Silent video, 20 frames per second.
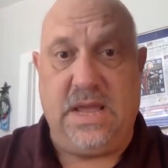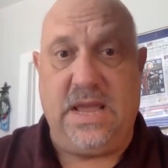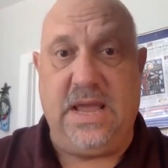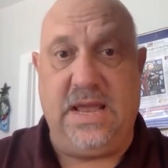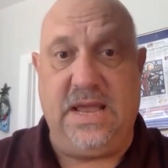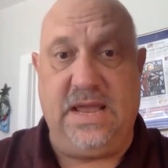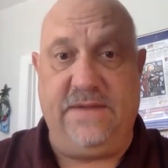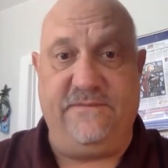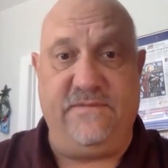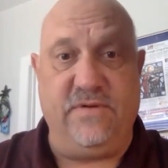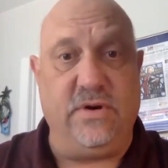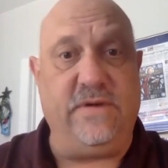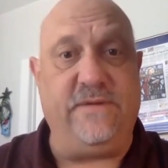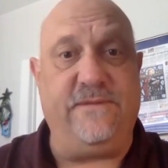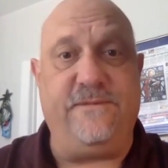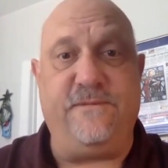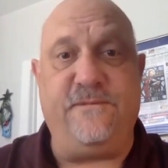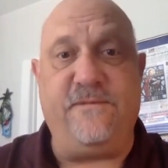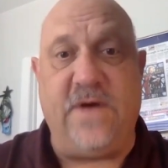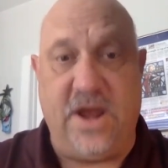a very
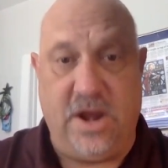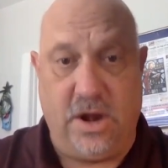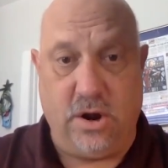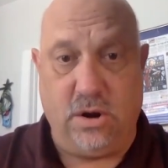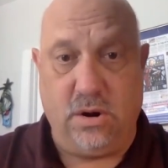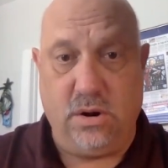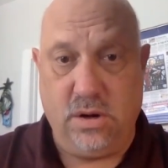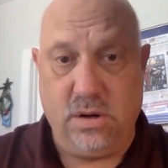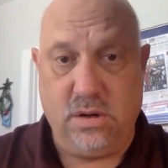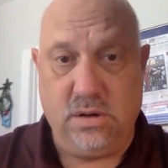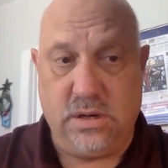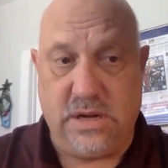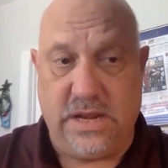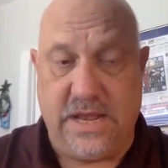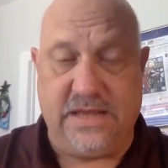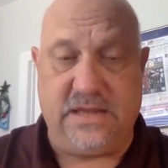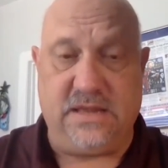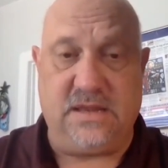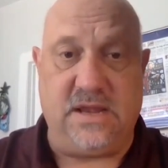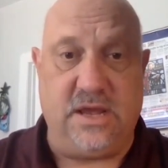fair
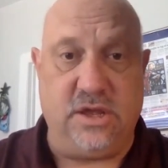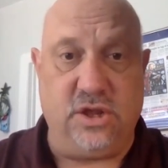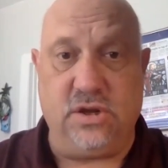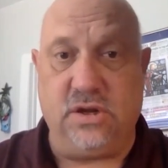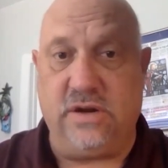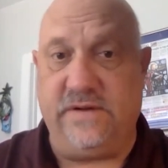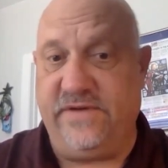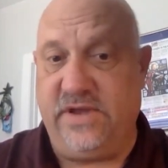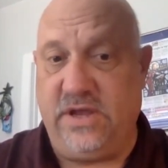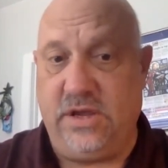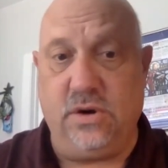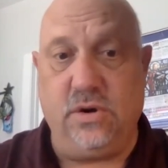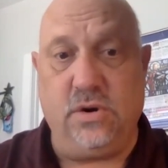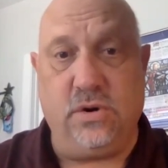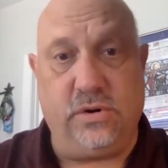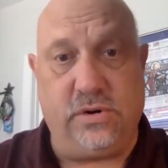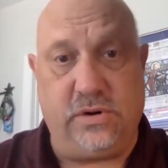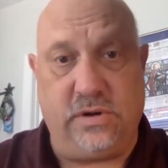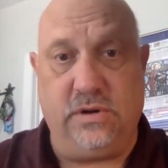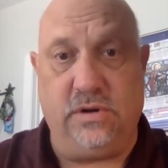extension of a year
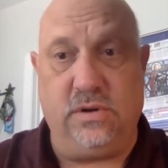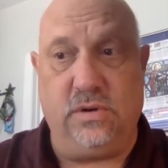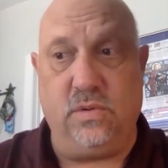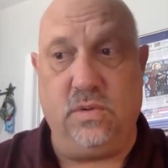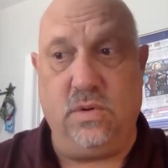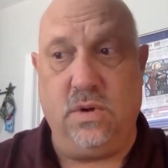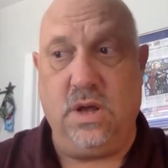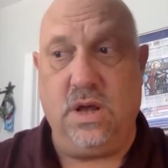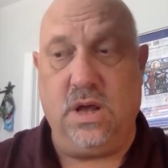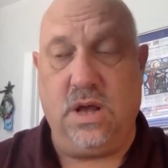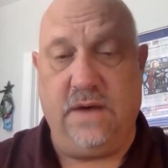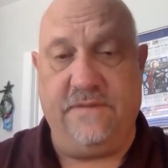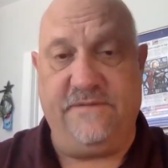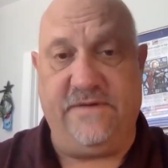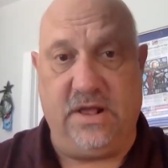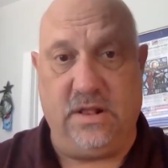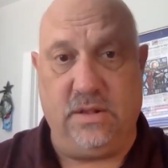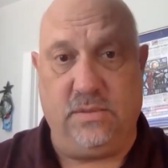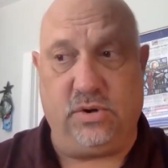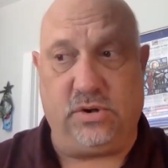or two
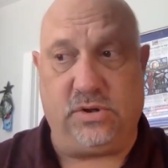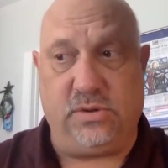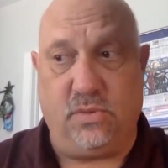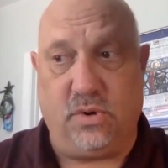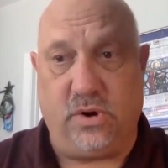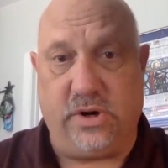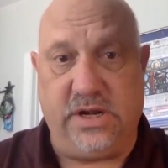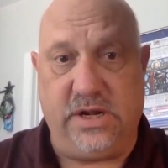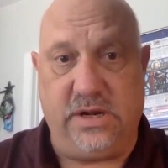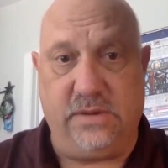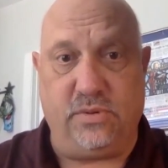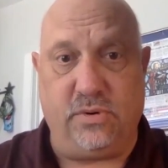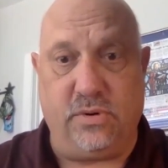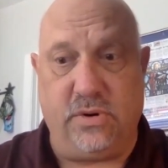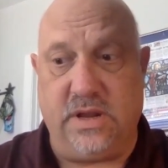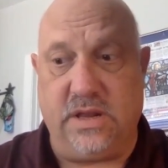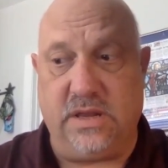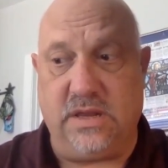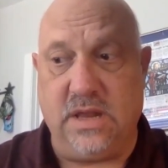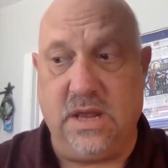available to Martin
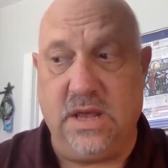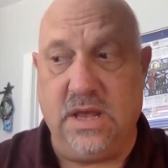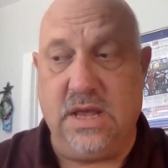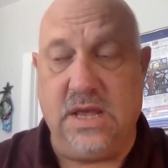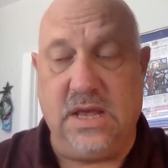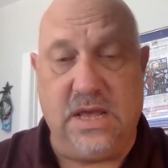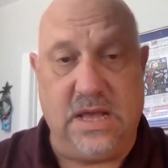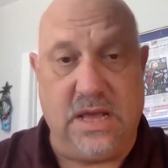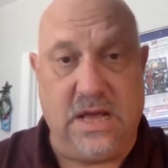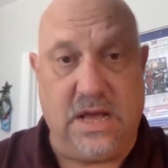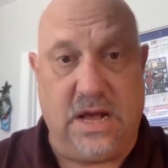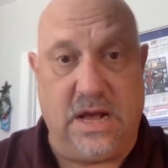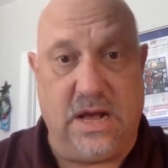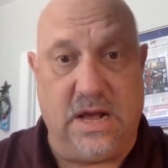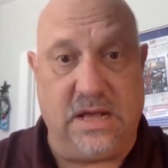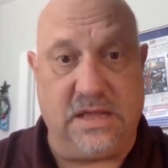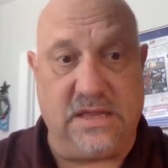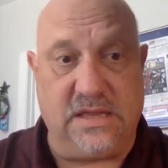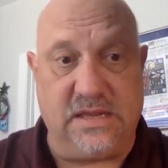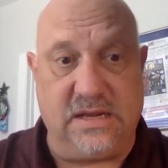Perez,
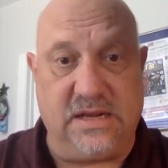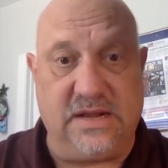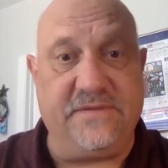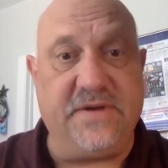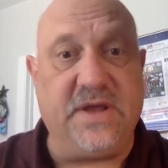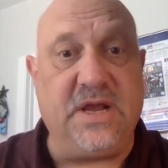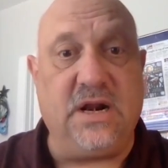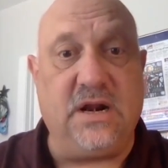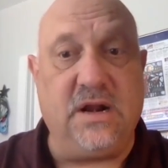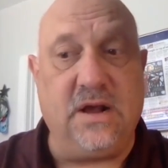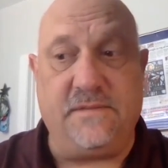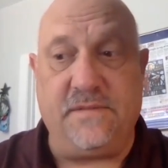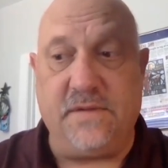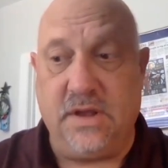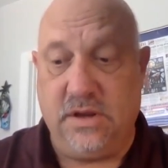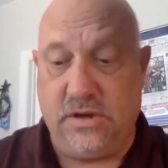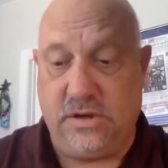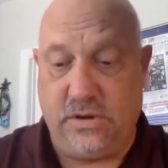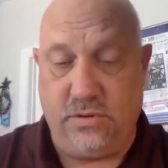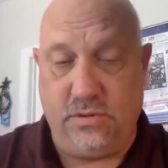significant enough
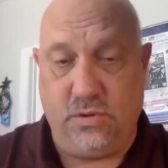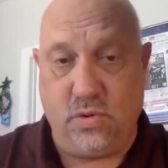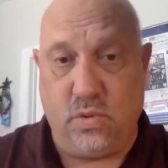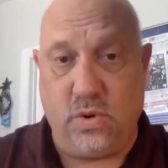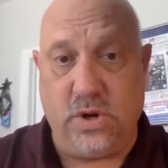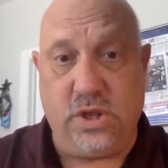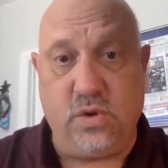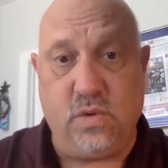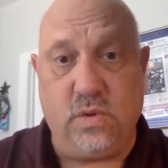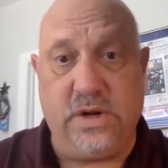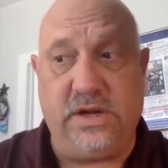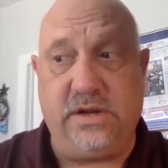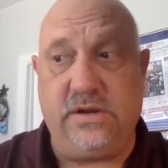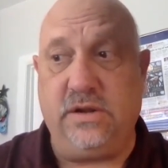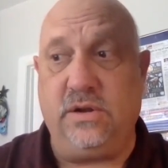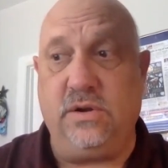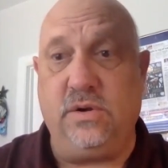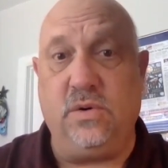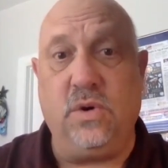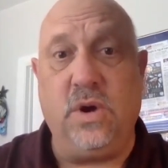to
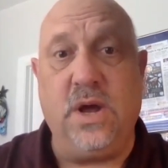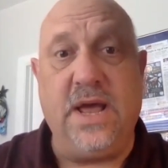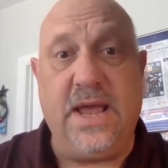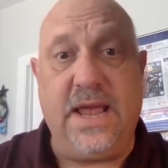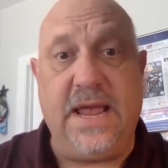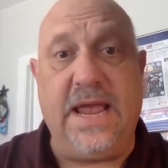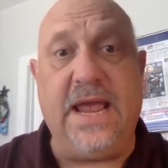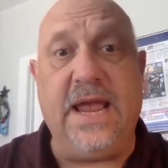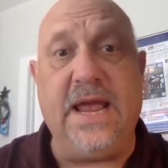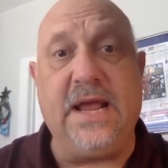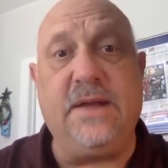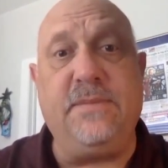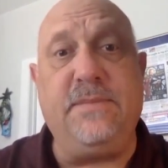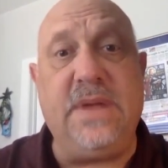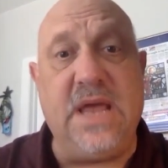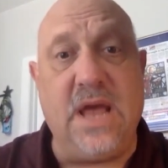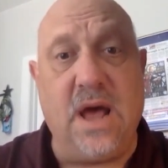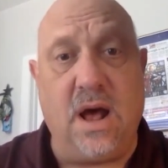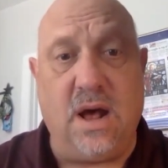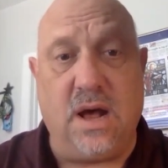2022 and
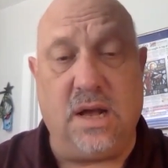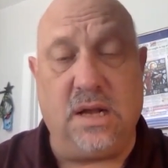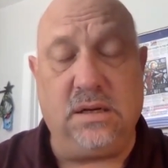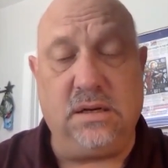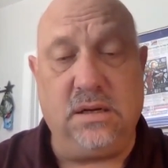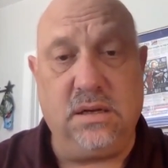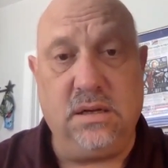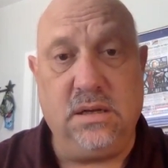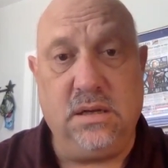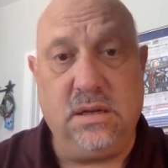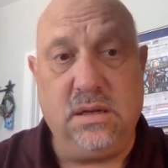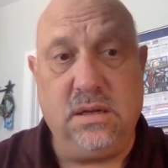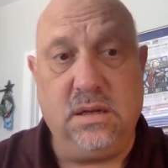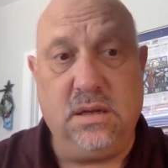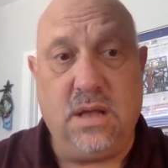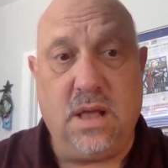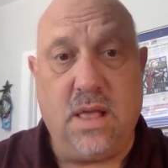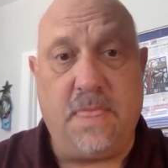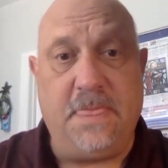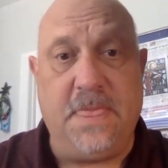beyond
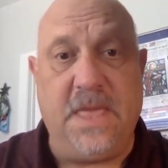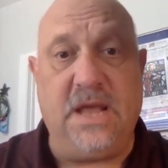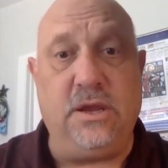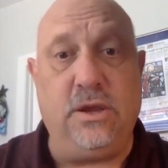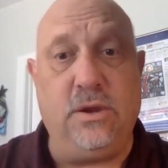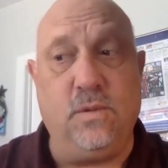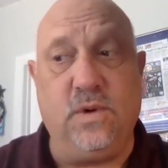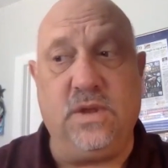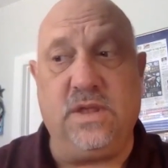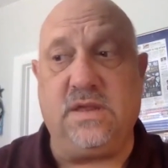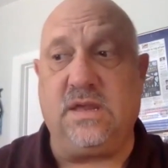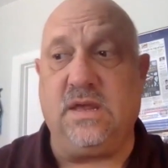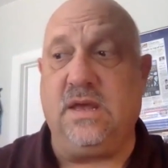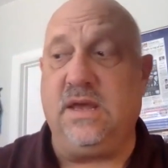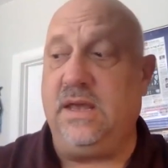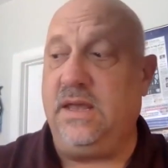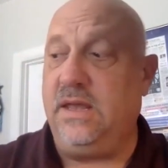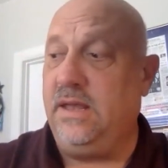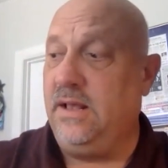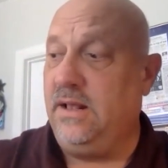that you would
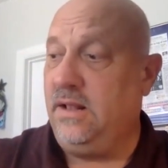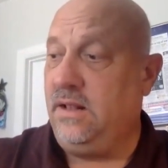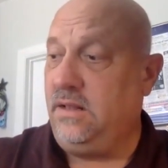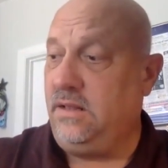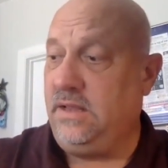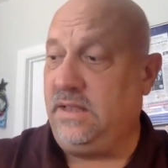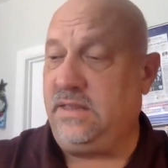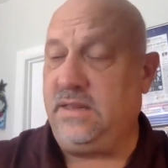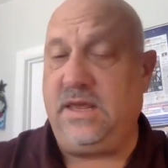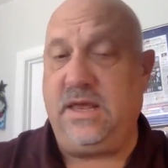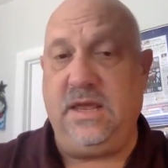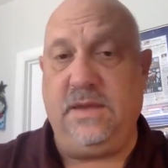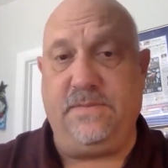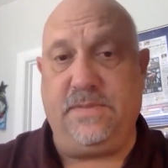say let's